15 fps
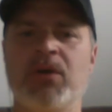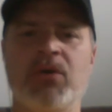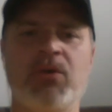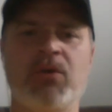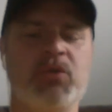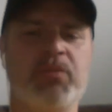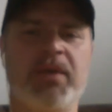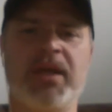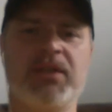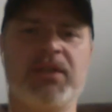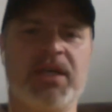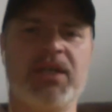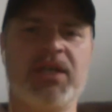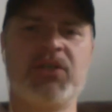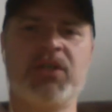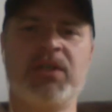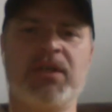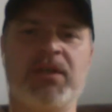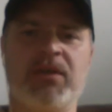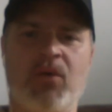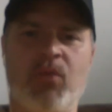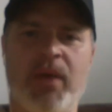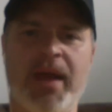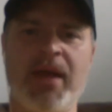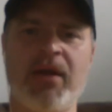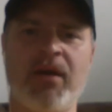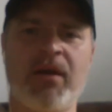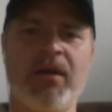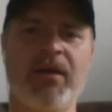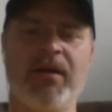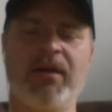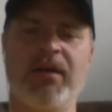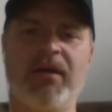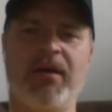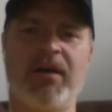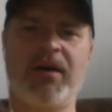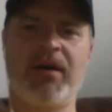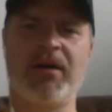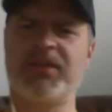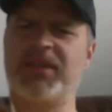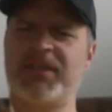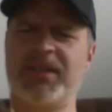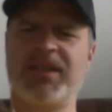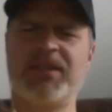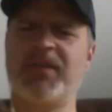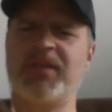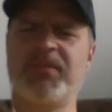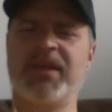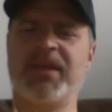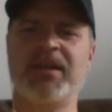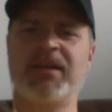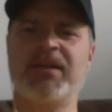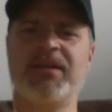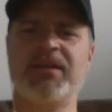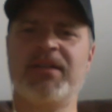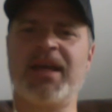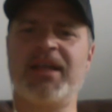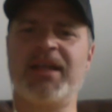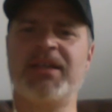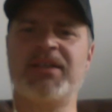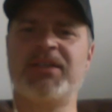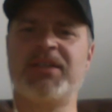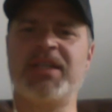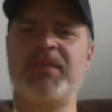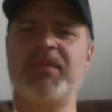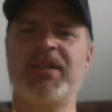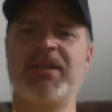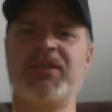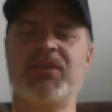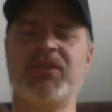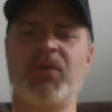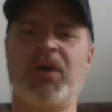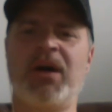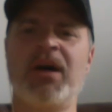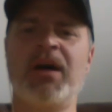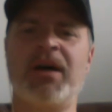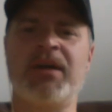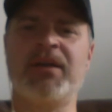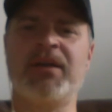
who's paying attention and aware uh, to say something that is seemingly so odd